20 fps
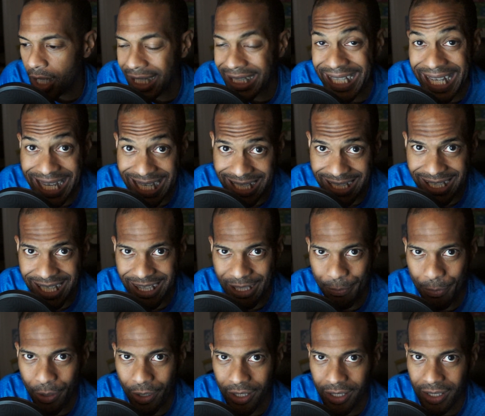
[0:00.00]
guest at the
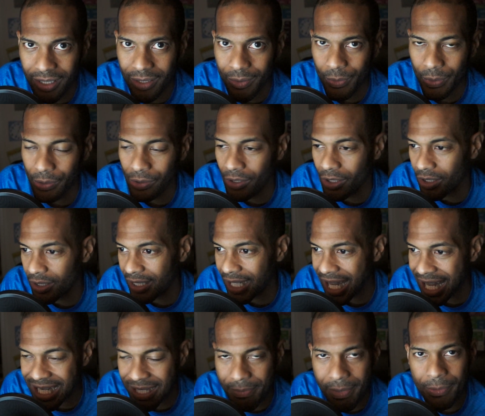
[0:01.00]
park, we were all
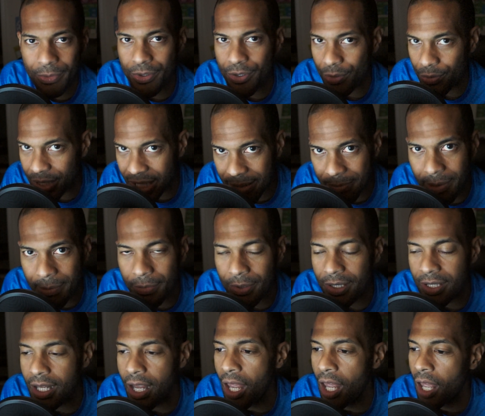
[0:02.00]
cast members or team members,
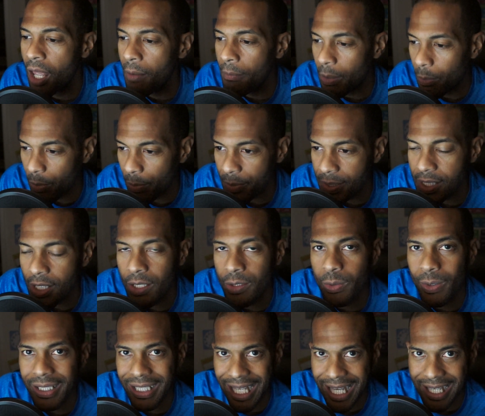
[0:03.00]
but when we talk
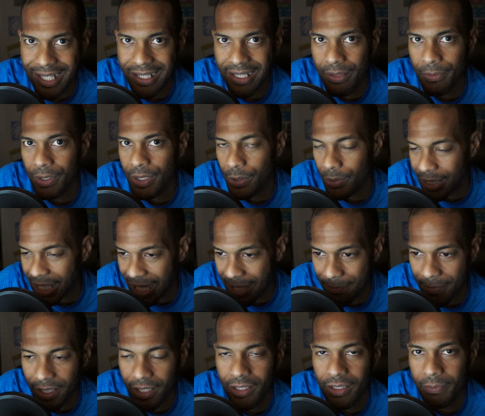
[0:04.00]
to a guest, someone who came
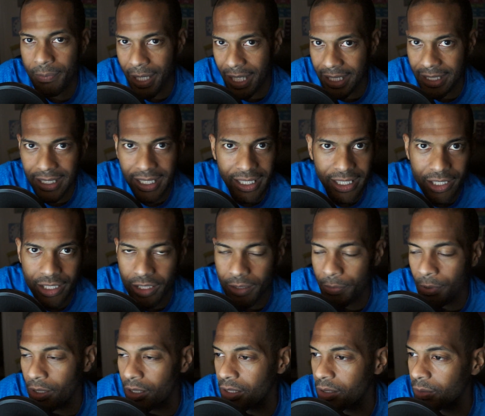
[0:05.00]
there and paid to get into the
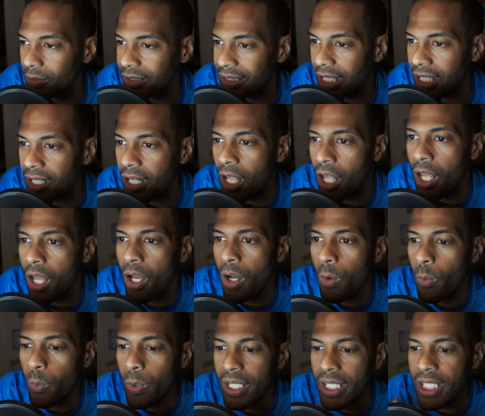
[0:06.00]
park or whatnot,
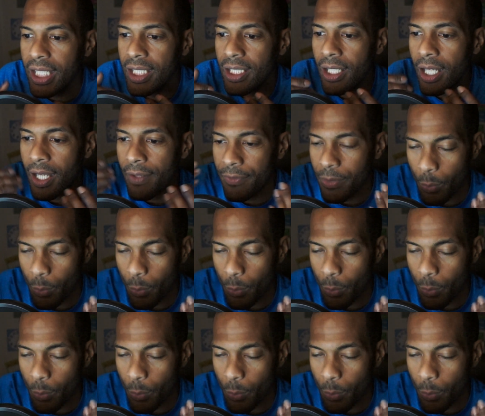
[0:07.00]
if